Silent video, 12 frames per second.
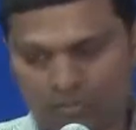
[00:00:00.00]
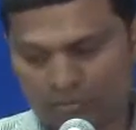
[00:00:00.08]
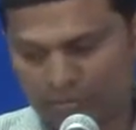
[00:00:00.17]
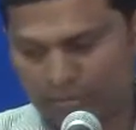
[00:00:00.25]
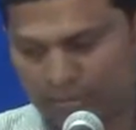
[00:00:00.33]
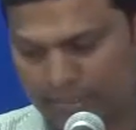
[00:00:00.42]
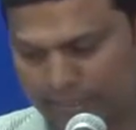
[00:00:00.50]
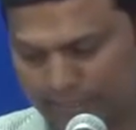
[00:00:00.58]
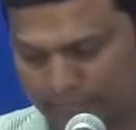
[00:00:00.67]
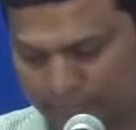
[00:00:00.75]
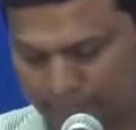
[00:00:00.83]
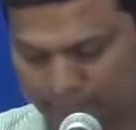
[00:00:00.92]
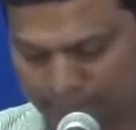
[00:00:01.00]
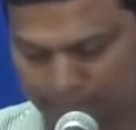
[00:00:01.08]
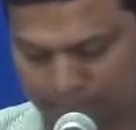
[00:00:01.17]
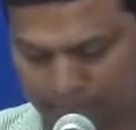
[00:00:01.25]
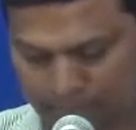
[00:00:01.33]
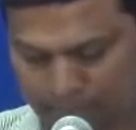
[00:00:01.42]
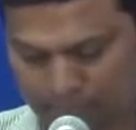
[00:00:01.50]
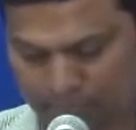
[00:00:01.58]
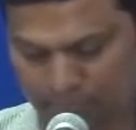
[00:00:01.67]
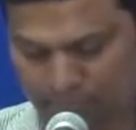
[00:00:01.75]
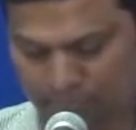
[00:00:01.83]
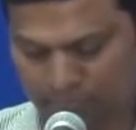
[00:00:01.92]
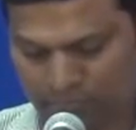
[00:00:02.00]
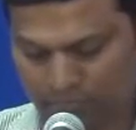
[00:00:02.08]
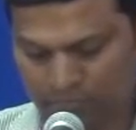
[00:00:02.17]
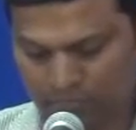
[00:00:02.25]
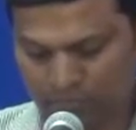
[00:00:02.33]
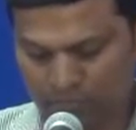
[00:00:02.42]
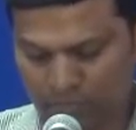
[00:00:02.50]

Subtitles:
The person shown says nothing.